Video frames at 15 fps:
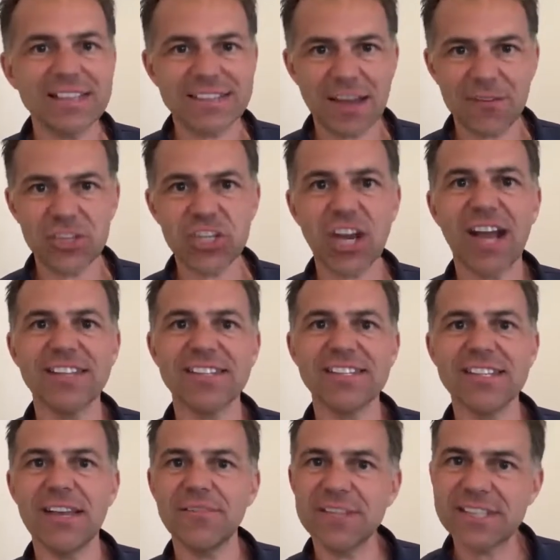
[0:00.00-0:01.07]
let's have a chat and
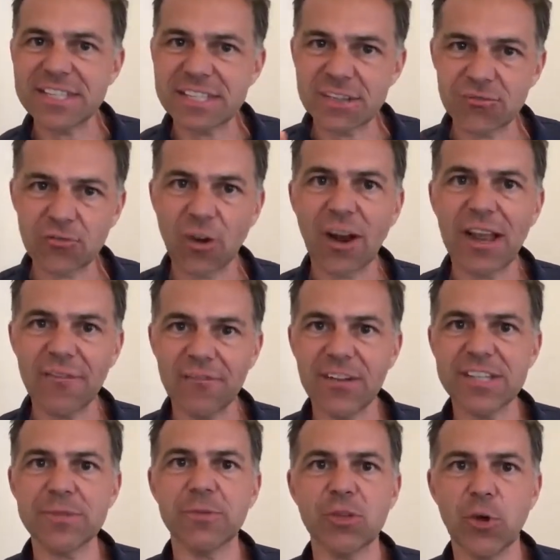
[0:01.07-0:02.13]
see if this is the right
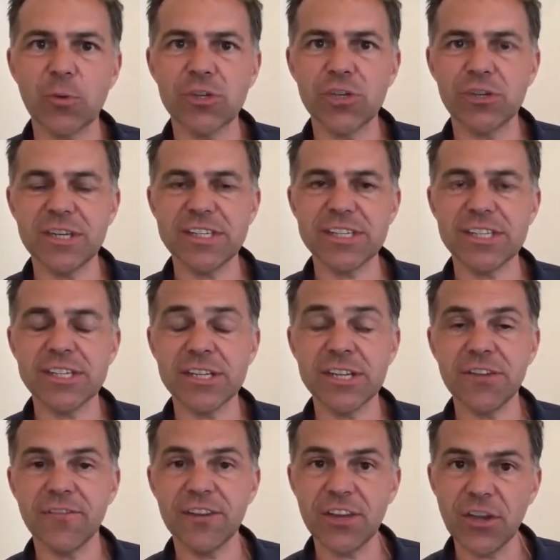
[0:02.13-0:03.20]
investment
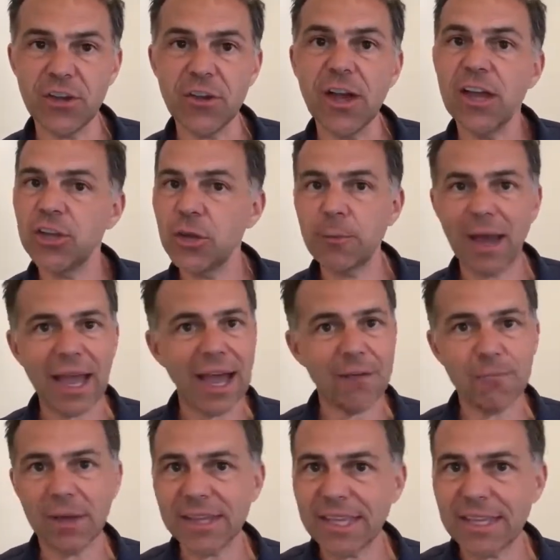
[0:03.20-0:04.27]
opportunity for you. You may
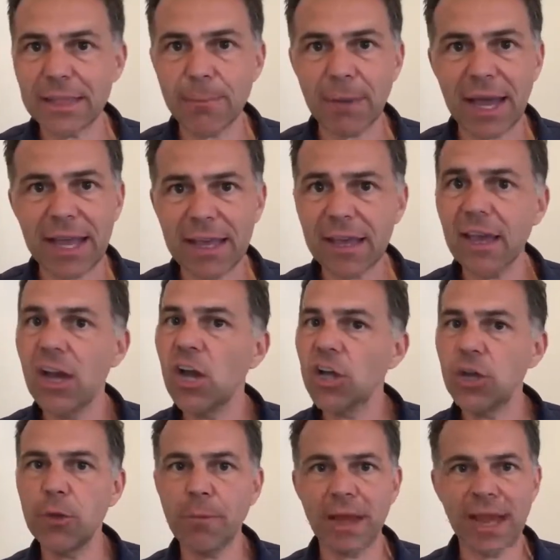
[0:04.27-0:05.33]
have money in the bank,
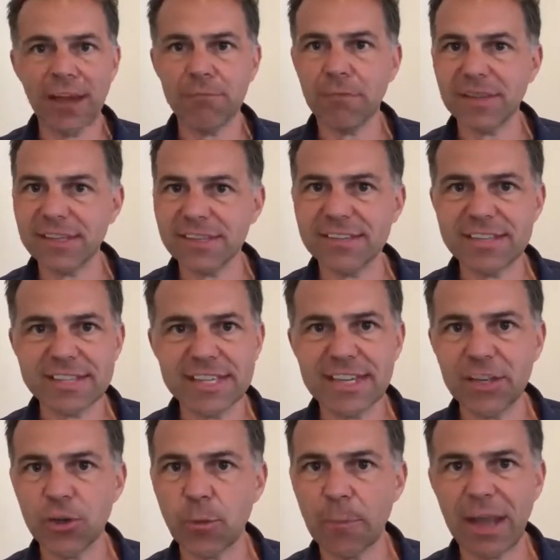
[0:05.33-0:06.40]
you may have money sitting
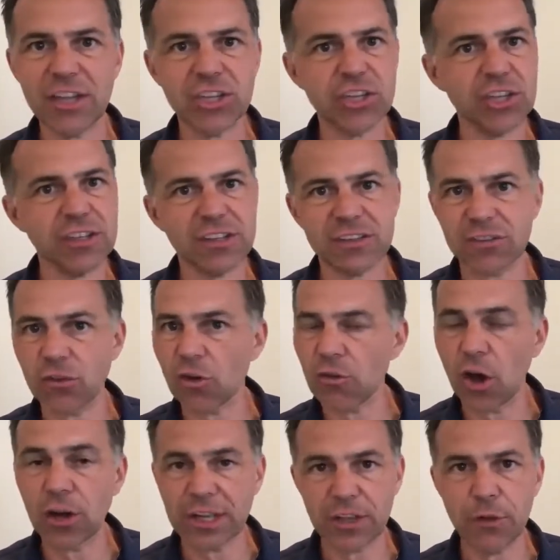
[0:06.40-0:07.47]
in your pension that's not
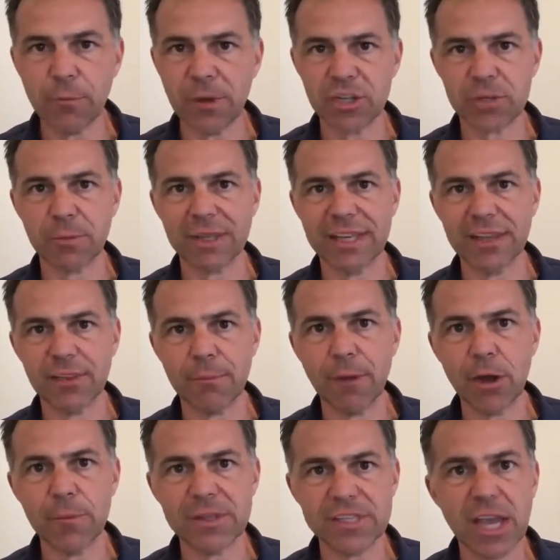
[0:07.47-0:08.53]
earning you much money at the
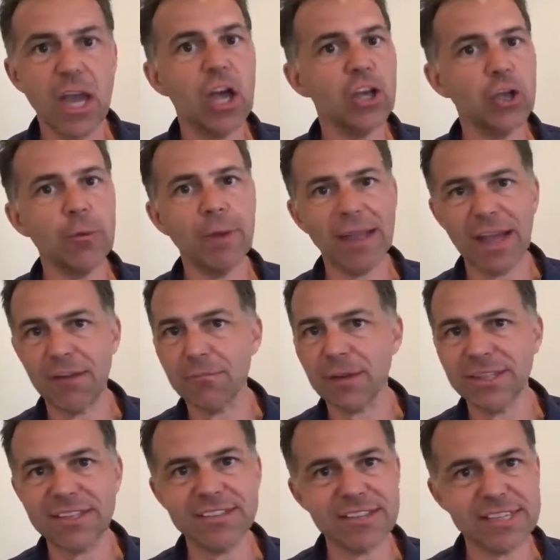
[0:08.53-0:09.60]
moment, you may have
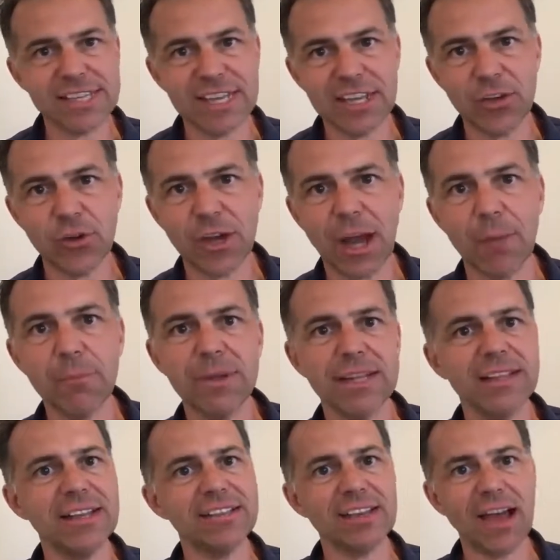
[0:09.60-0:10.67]
money sitting in your
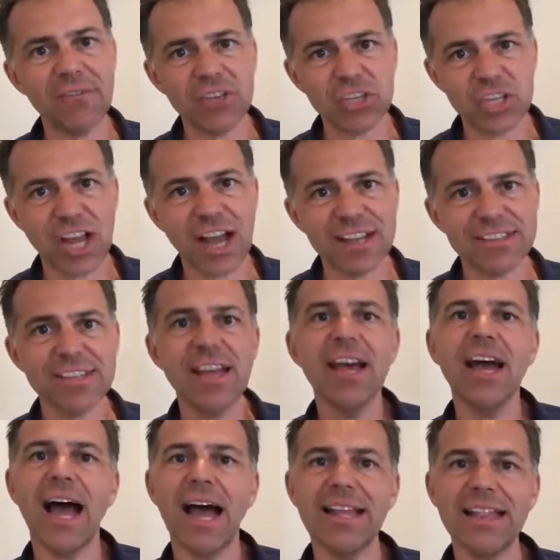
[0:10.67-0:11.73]
company. Let's have a chat
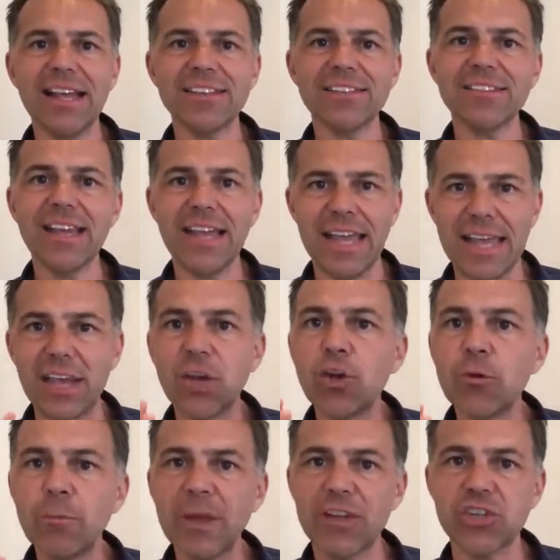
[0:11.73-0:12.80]
and let's see. It
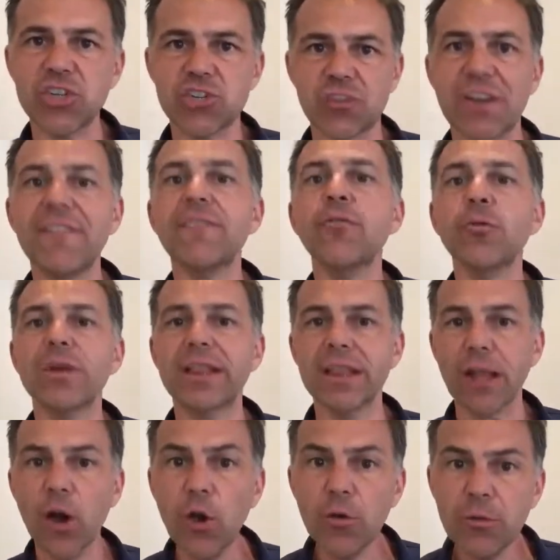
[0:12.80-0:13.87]
could be a straightforward
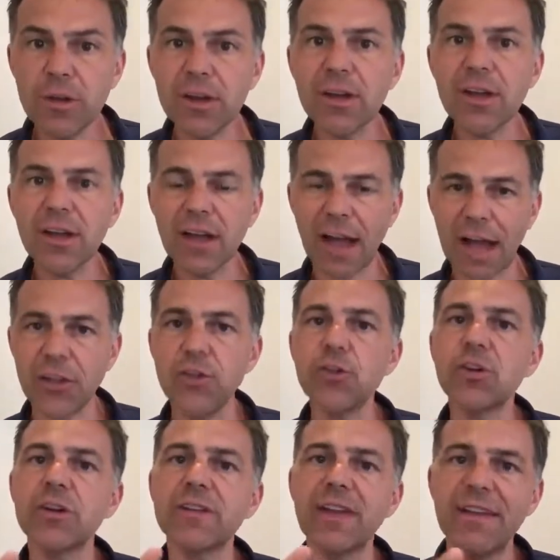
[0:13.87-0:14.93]
loan and
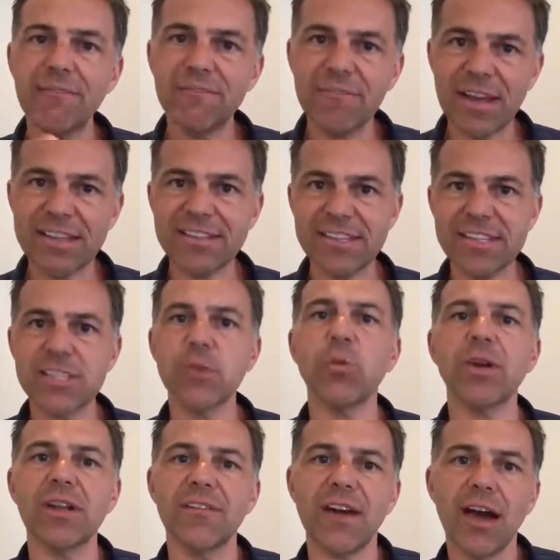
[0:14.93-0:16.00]
you could invest into
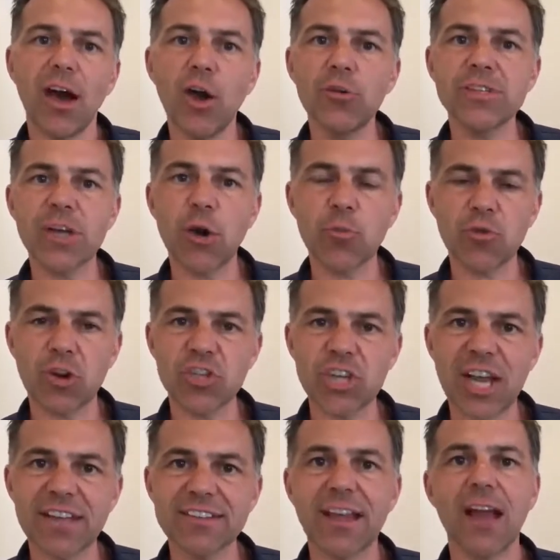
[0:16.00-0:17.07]
one of our hotel
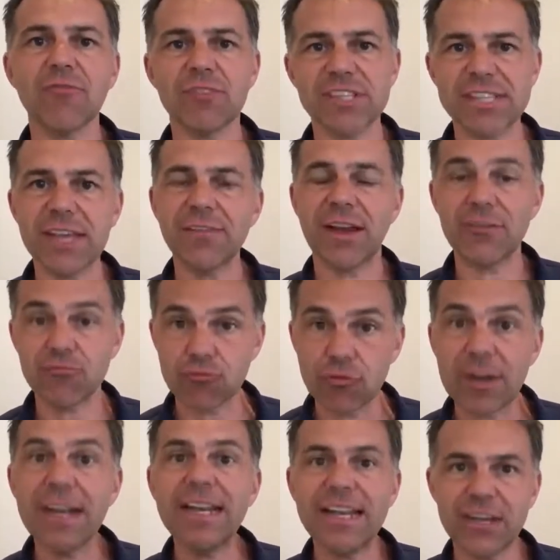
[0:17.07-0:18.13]
projects and receive a
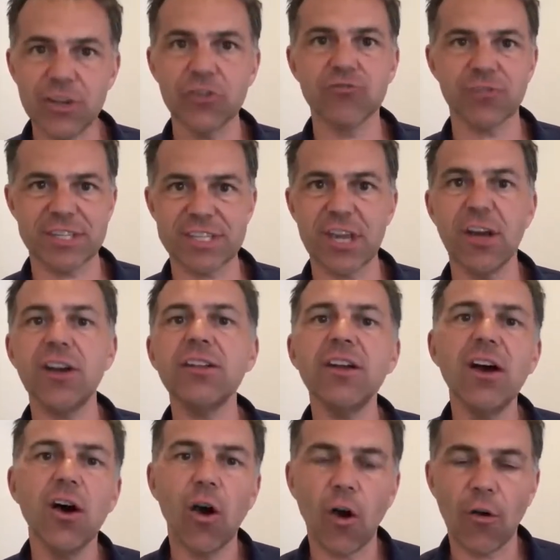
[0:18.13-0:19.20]
really good
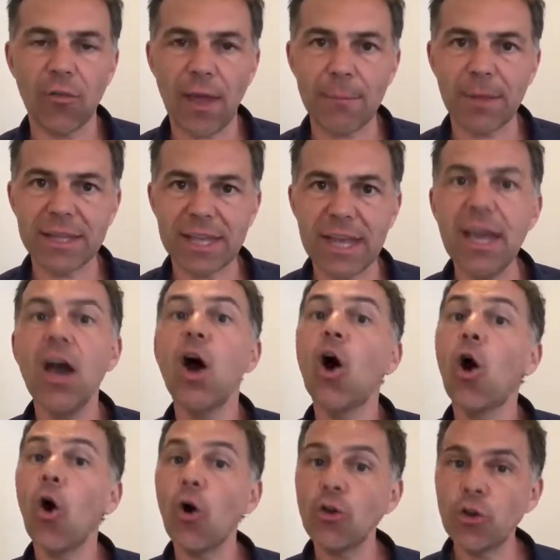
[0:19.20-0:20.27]
return on that money,
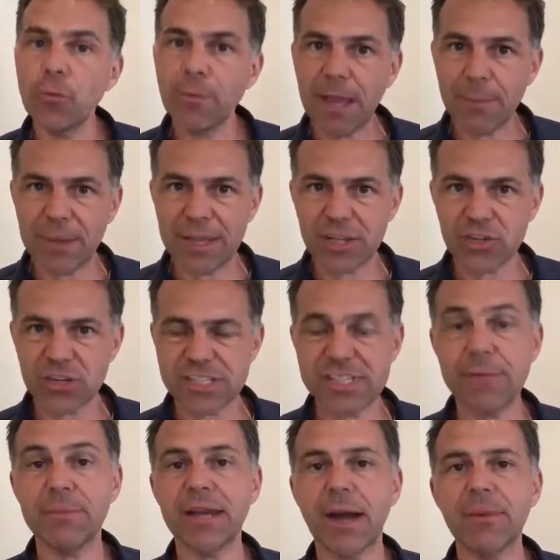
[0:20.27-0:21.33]
or you may be
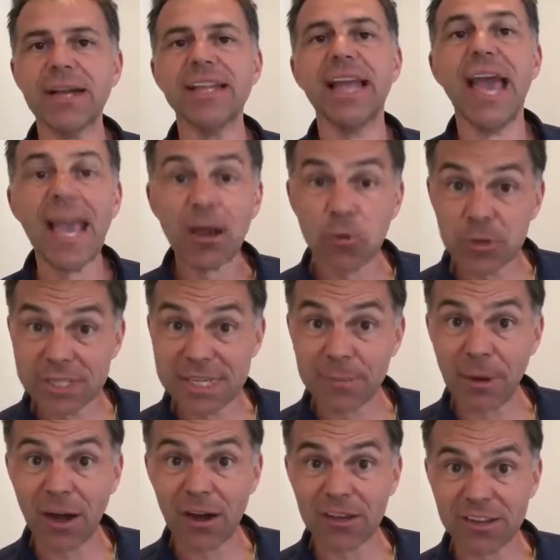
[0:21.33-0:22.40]
interested in becoming an
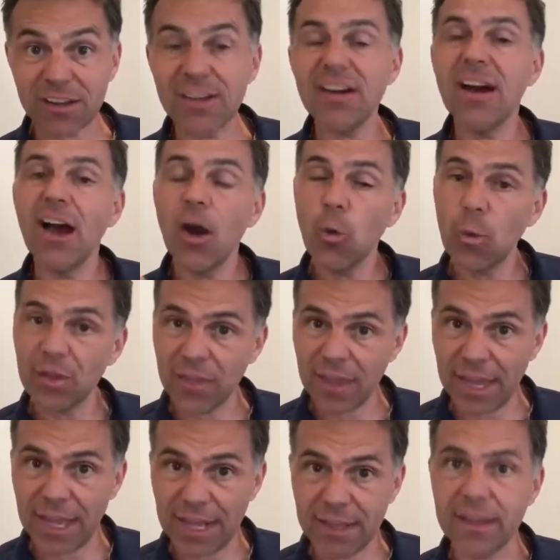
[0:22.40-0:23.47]
equity partner
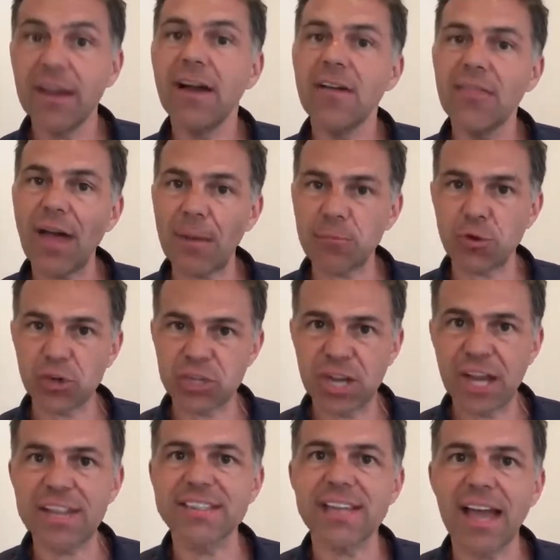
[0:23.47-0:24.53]
within that
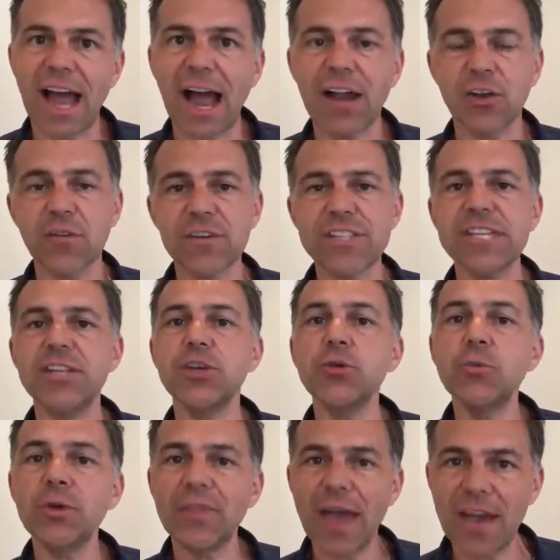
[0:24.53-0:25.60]
project, and obviously you
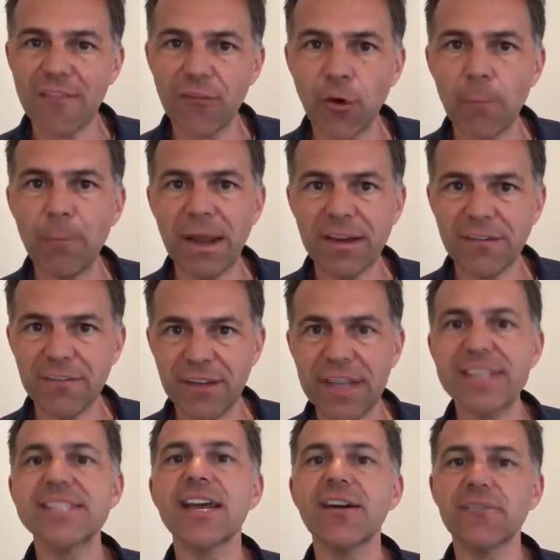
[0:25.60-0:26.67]
will therefore
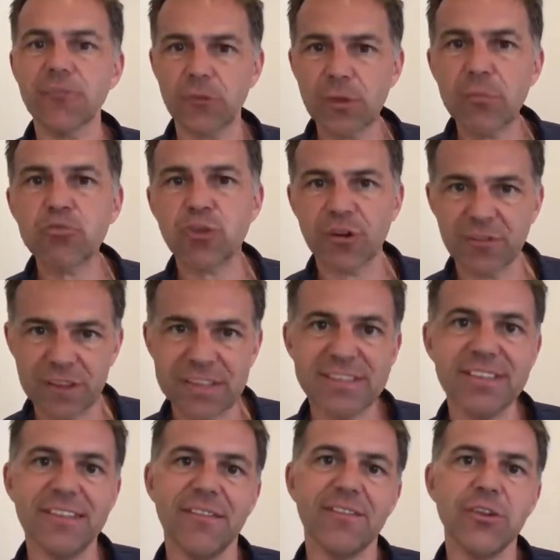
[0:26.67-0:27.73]
benefit from the
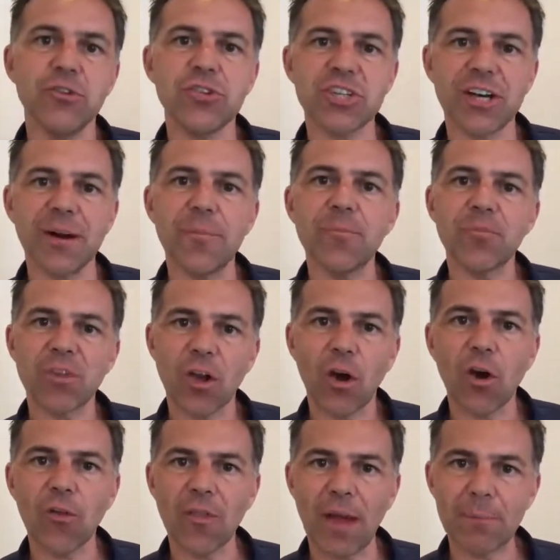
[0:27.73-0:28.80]
profits in the future
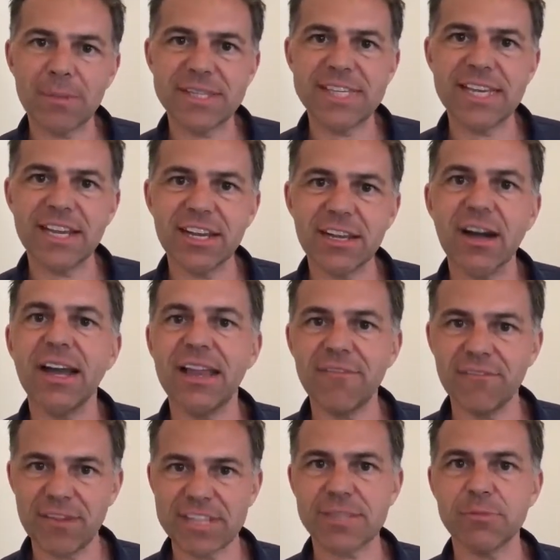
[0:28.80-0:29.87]
on that particular
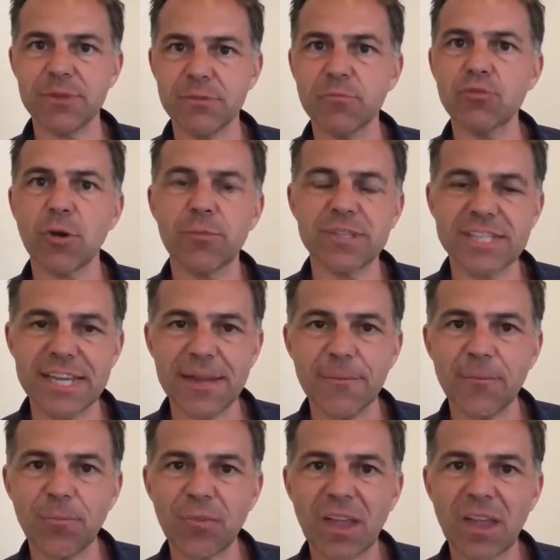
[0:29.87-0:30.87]
investment property.